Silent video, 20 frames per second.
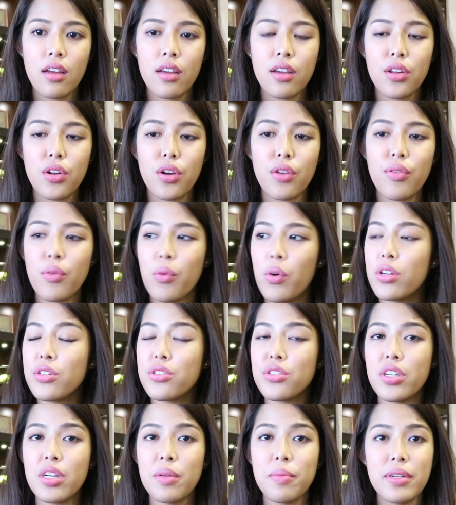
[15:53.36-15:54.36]
You know, if you want to
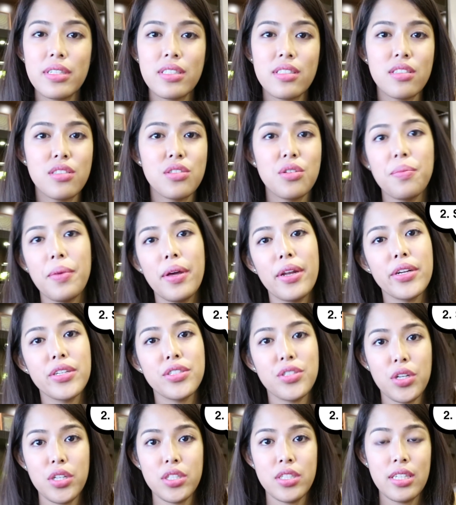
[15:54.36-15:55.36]
start a business, you better
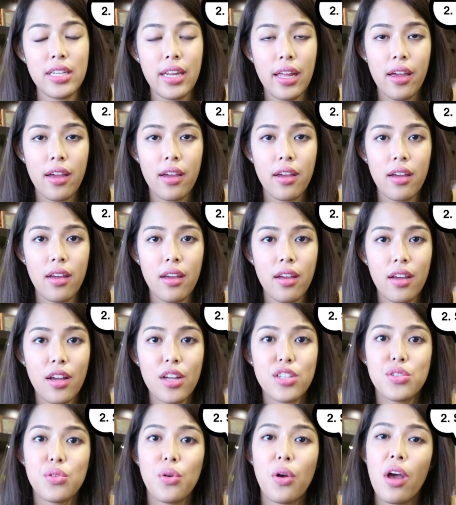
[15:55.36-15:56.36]
start today.
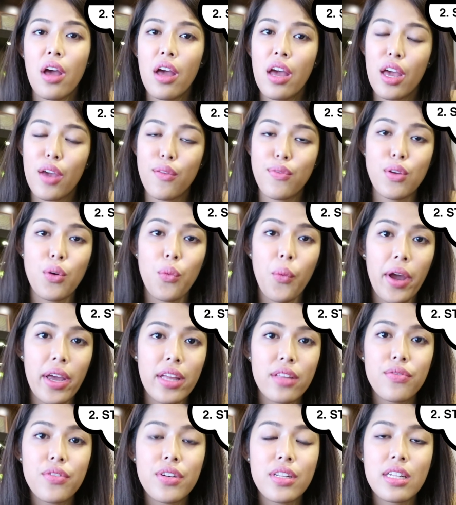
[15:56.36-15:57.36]
Because if you
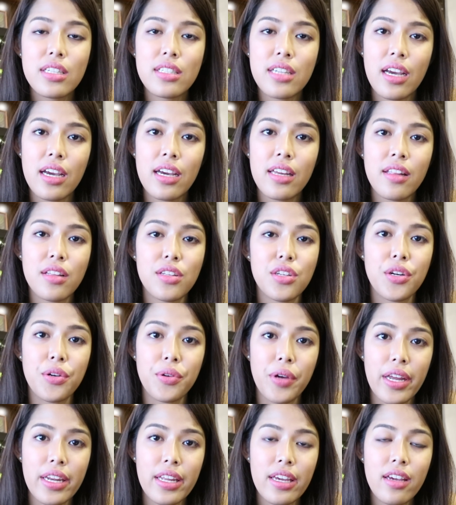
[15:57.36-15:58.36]
wait for the day that you're
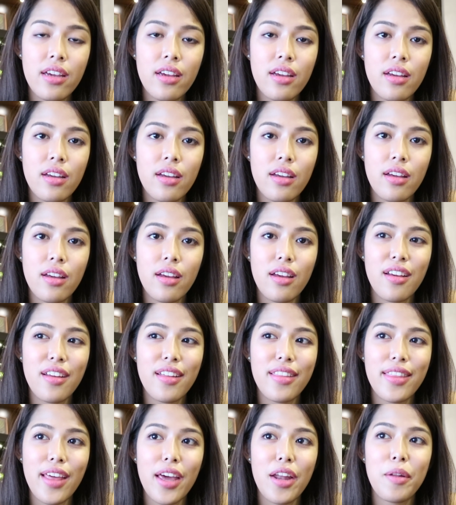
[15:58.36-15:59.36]
ready,
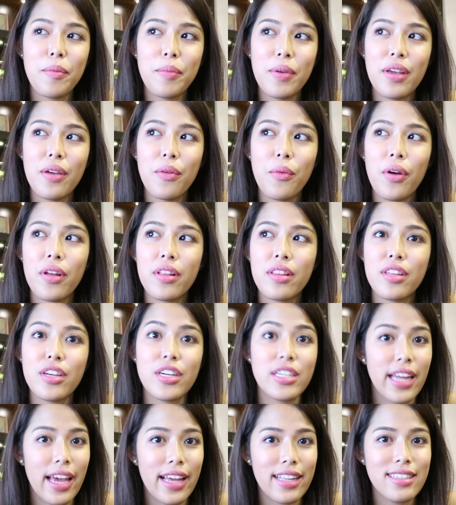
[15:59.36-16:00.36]
that'll be when
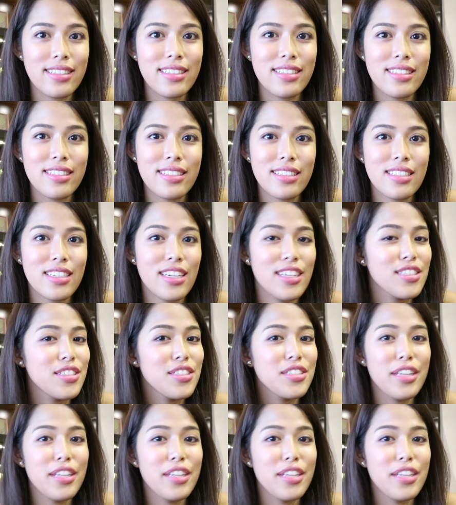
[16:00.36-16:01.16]
you're dead. Because you're